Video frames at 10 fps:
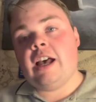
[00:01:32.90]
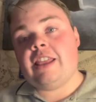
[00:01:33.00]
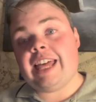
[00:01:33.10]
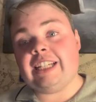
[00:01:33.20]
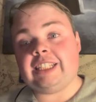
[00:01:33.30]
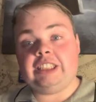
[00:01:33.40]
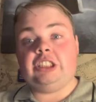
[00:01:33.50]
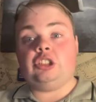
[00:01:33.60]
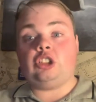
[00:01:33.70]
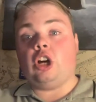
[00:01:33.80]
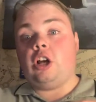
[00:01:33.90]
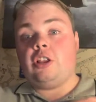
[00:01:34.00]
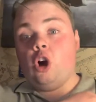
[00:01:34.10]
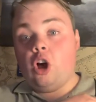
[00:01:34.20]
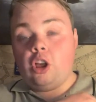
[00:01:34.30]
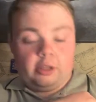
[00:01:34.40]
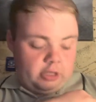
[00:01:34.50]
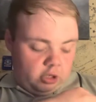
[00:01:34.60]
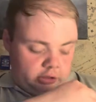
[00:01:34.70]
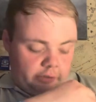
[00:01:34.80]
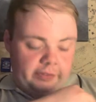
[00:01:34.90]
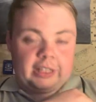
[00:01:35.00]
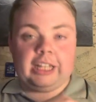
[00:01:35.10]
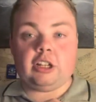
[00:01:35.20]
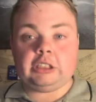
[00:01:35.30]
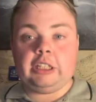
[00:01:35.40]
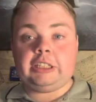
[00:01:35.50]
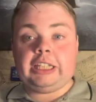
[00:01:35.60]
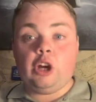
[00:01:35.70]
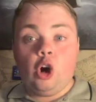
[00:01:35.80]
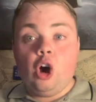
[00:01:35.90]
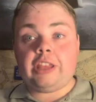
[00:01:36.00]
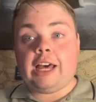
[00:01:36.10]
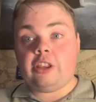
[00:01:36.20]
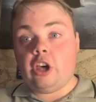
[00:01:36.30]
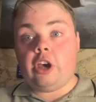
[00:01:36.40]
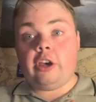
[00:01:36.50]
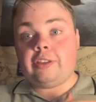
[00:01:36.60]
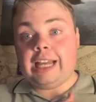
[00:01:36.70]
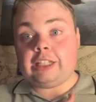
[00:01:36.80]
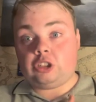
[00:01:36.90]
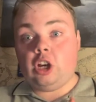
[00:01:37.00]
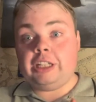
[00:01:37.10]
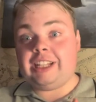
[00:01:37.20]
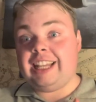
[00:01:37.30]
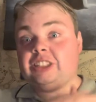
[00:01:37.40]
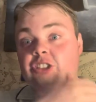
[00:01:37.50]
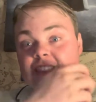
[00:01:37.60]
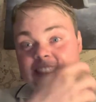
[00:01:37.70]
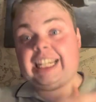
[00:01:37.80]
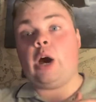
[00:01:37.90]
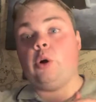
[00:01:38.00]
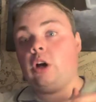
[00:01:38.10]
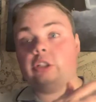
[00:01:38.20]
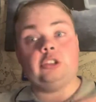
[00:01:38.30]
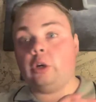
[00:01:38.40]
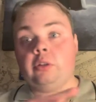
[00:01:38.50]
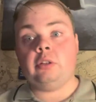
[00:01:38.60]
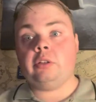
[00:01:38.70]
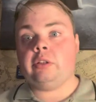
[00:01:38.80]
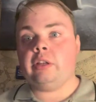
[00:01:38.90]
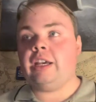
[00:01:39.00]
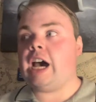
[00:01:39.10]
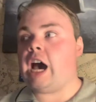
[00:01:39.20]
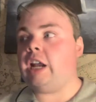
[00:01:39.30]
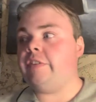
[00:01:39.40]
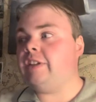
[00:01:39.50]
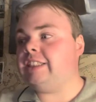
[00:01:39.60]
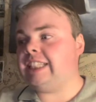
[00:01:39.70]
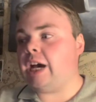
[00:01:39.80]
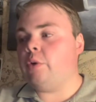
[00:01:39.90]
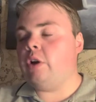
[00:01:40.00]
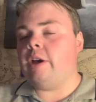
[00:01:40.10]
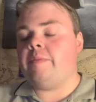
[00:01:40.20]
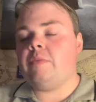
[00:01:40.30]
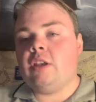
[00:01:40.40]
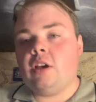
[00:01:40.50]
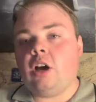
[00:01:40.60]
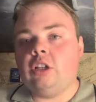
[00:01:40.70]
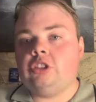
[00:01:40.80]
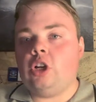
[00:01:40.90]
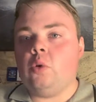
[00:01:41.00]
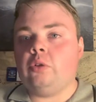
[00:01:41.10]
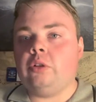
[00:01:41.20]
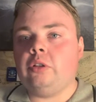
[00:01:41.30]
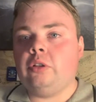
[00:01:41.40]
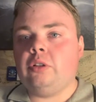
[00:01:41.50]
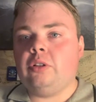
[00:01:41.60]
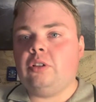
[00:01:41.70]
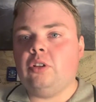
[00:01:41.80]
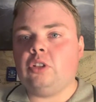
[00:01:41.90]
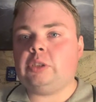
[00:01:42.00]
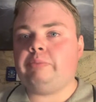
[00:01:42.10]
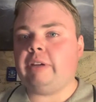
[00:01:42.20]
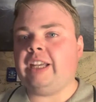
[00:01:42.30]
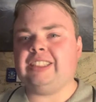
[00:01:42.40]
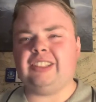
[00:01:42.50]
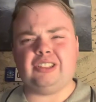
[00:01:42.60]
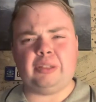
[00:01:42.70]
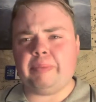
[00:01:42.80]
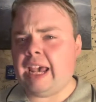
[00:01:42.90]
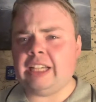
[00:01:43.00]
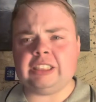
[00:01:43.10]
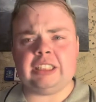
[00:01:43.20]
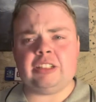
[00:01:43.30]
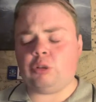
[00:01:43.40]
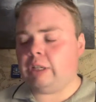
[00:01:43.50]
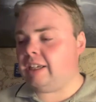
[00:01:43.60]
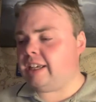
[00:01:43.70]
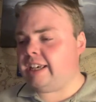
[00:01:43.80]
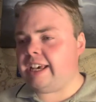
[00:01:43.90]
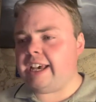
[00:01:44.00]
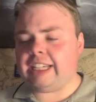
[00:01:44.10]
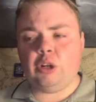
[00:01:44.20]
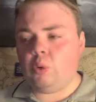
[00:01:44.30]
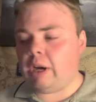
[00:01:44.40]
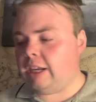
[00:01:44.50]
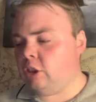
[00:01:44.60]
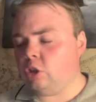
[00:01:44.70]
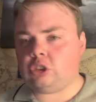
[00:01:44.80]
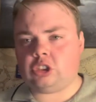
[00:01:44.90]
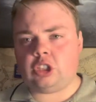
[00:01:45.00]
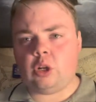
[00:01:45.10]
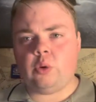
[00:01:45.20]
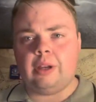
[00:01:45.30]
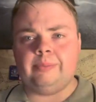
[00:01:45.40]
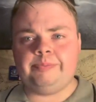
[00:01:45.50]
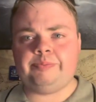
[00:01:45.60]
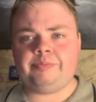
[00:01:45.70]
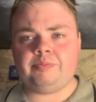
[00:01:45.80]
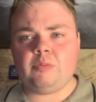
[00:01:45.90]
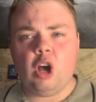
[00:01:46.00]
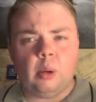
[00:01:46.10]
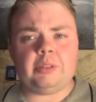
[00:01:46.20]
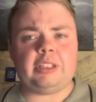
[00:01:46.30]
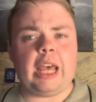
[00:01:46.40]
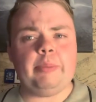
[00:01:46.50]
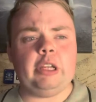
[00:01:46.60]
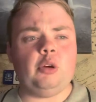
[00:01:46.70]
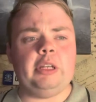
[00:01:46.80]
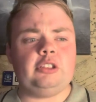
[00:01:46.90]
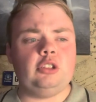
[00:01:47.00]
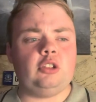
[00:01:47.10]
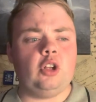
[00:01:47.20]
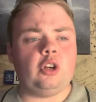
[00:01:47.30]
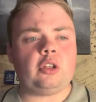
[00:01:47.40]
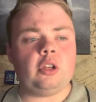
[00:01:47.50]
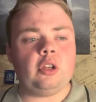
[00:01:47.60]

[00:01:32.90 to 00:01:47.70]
that's actually just got all, so I think, like, not see, all that there, that's gone, and it's just a towel on its own. And I think the tower on its own looks brilliant, looks amazing, you know, it, you know what, it looks so, um, not up to date, but you know, it does look